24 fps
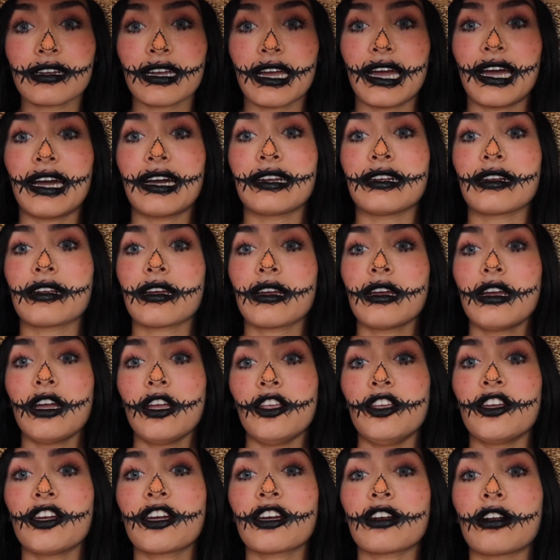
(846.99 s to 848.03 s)
And
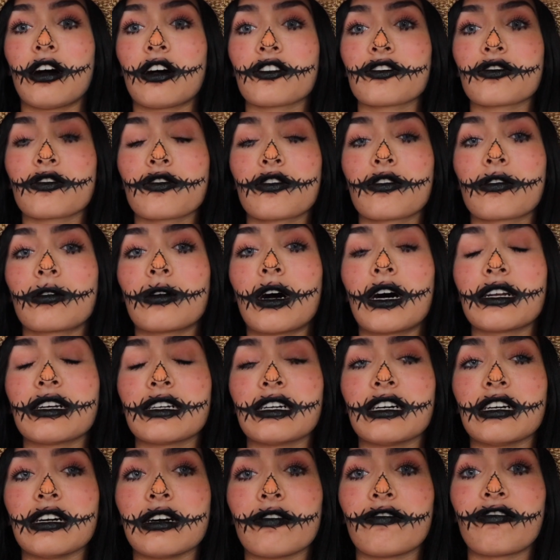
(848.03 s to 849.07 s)
you can also throw on
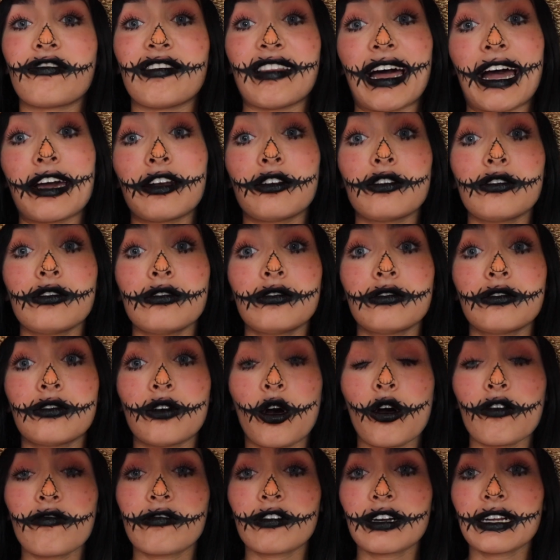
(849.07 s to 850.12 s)
a flannel
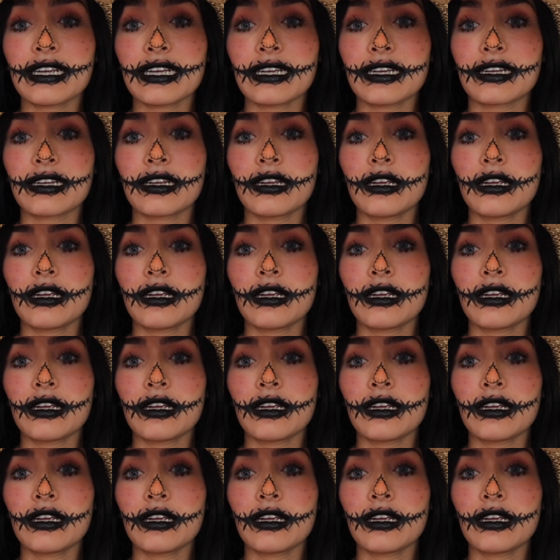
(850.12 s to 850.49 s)
over it.